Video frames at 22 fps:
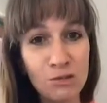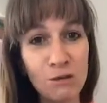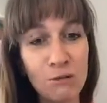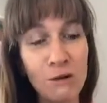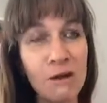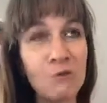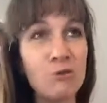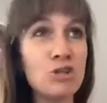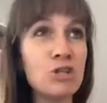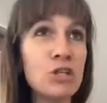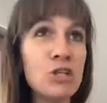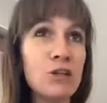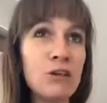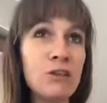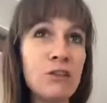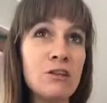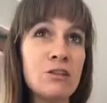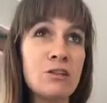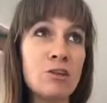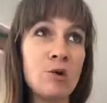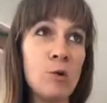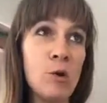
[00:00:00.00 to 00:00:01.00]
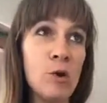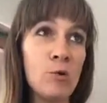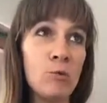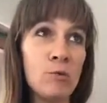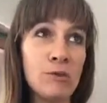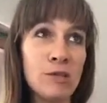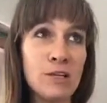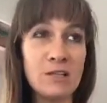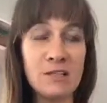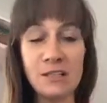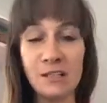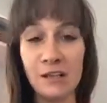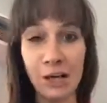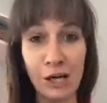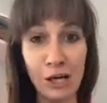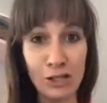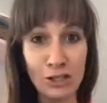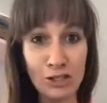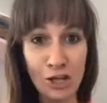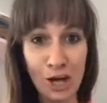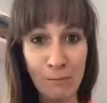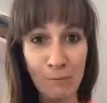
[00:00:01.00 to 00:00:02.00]
So I was sharing this quote with these
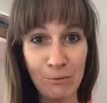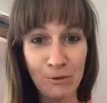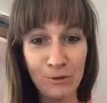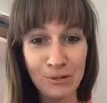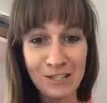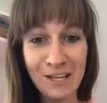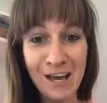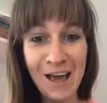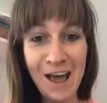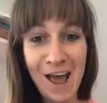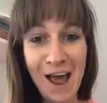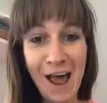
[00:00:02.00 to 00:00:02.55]
engaged couples,